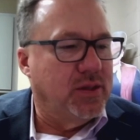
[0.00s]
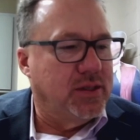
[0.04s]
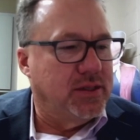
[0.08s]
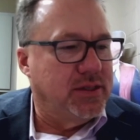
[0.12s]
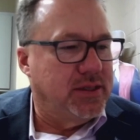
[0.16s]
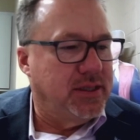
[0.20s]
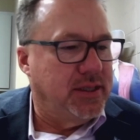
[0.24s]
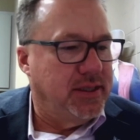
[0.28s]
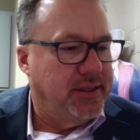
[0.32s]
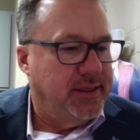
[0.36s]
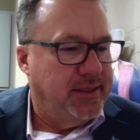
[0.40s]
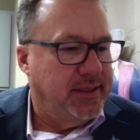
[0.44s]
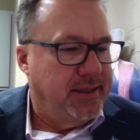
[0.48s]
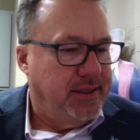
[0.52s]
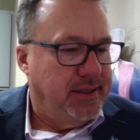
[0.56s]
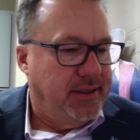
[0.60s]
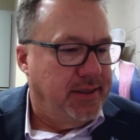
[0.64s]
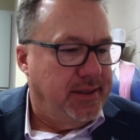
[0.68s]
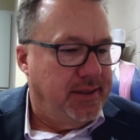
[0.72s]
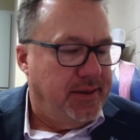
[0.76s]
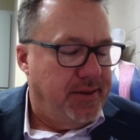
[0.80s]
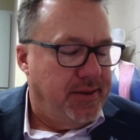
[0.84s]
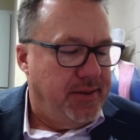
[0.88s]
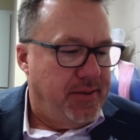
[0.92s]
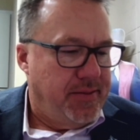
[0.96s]
it was,
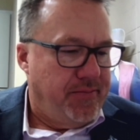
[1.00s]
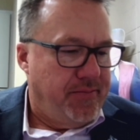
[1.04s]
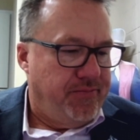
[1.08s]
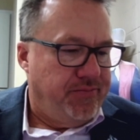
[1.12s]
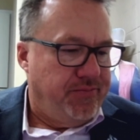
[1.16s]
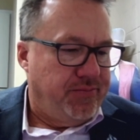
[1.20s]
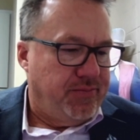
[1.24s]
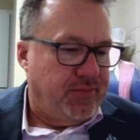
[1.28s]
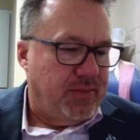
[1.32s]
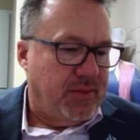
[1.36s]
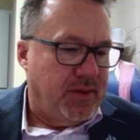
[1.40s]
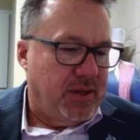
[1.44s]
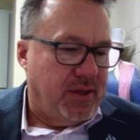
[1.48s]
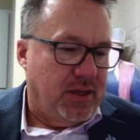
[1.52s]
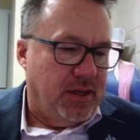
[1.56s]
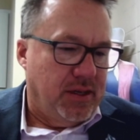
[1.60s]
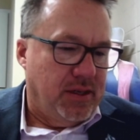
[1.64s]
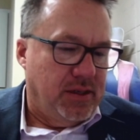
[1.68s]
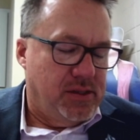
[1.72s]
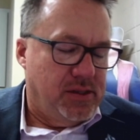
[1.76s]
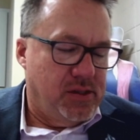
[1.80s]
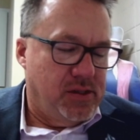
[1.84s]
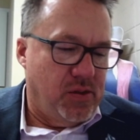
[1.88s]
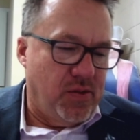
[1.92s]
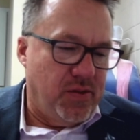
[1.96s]

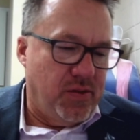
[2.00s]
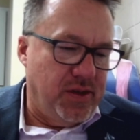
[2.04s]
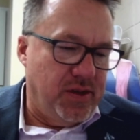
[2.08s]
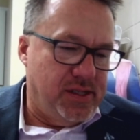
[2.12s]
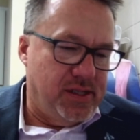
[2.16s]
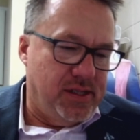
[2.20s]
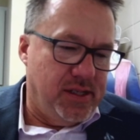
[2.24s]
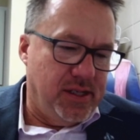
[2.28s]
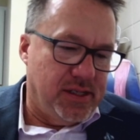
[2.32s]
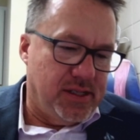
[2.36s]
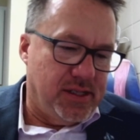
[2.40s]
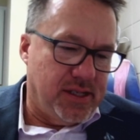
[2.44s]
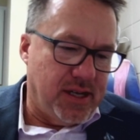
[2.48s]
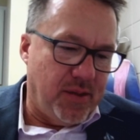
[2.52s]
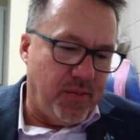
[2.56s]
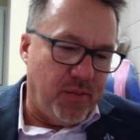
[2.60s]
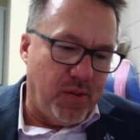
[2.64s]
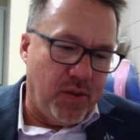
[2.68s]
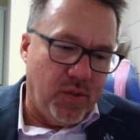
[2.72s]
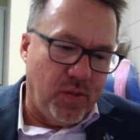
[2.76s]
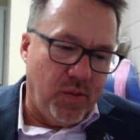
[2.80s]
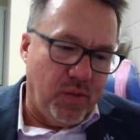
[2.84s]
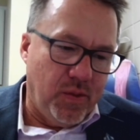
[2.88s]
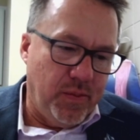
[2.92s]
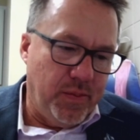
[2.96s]
so this
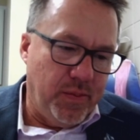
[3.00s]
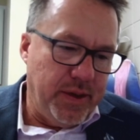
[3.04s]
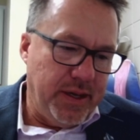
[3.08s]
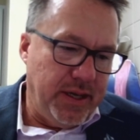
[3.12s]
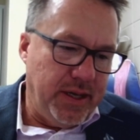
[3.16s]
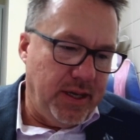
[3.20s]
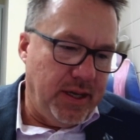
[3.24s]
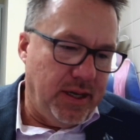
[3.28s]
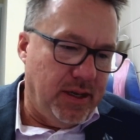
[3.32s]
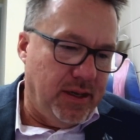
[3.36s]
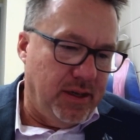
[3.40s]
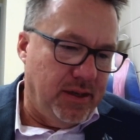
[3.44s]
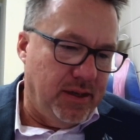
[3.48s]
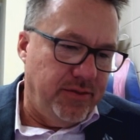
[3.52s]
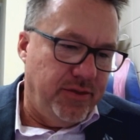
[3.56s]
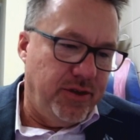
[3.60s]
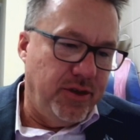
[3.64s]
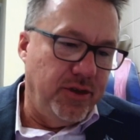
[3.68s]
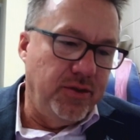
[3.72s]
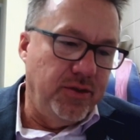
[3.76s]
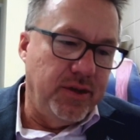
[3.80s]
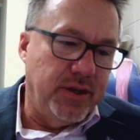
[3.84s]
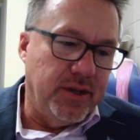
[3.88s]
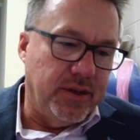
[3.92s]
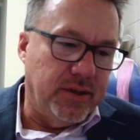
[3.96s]
December will be
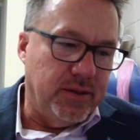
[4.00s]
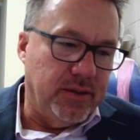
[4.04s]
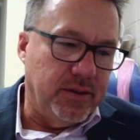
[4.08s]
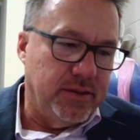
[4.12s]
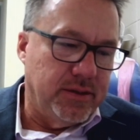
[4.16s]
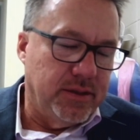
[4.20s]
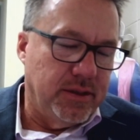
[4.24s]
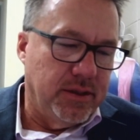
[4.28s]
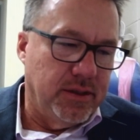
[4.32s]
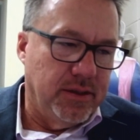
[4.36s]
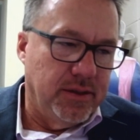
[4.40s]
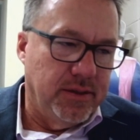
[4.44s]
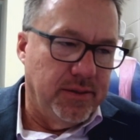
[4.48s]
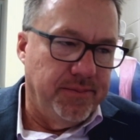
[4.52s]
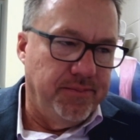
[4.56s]
2 years.